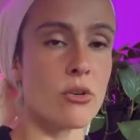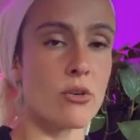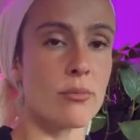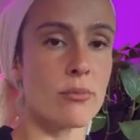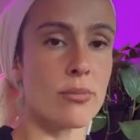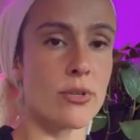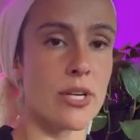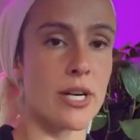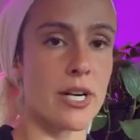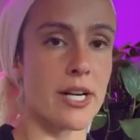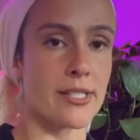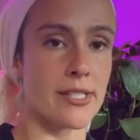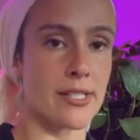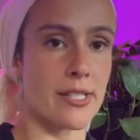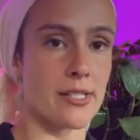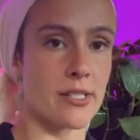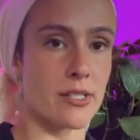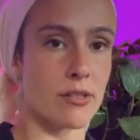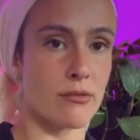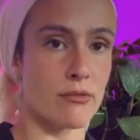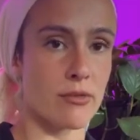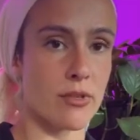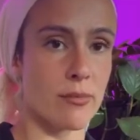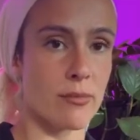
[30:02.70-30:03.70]
own process
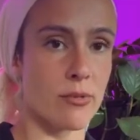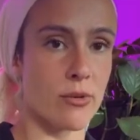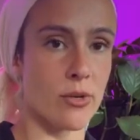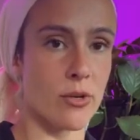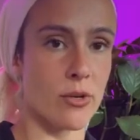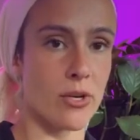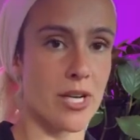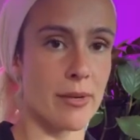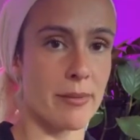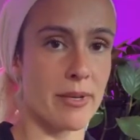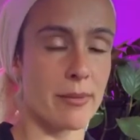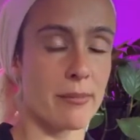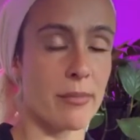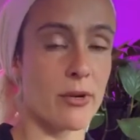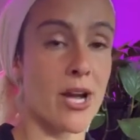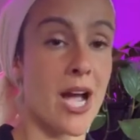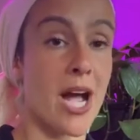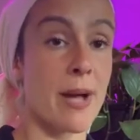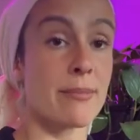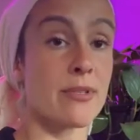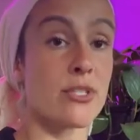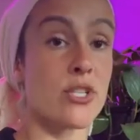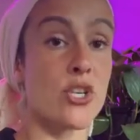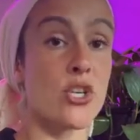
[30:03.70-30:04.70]
of reprogramming,
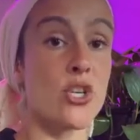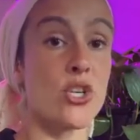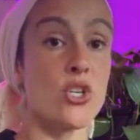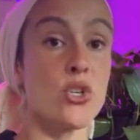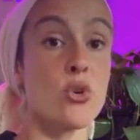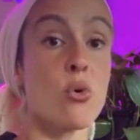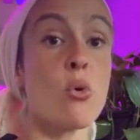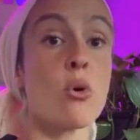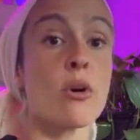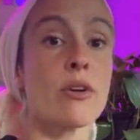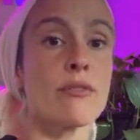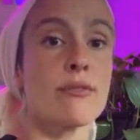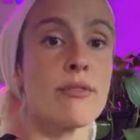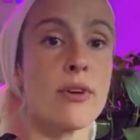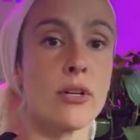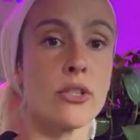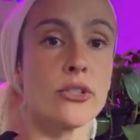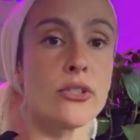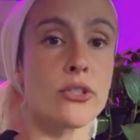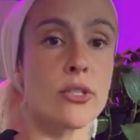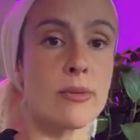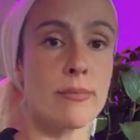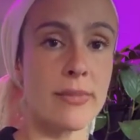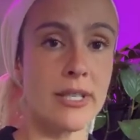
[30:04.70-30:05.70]
perhaps your
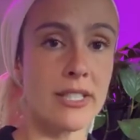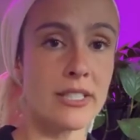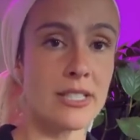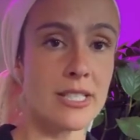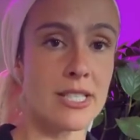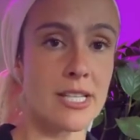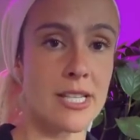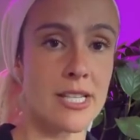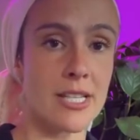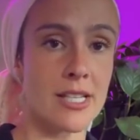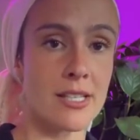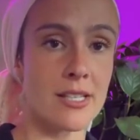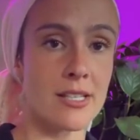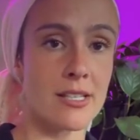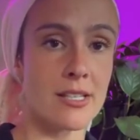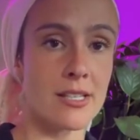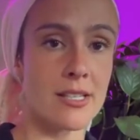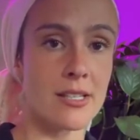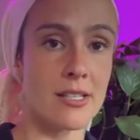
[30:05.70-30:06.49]
vulnerability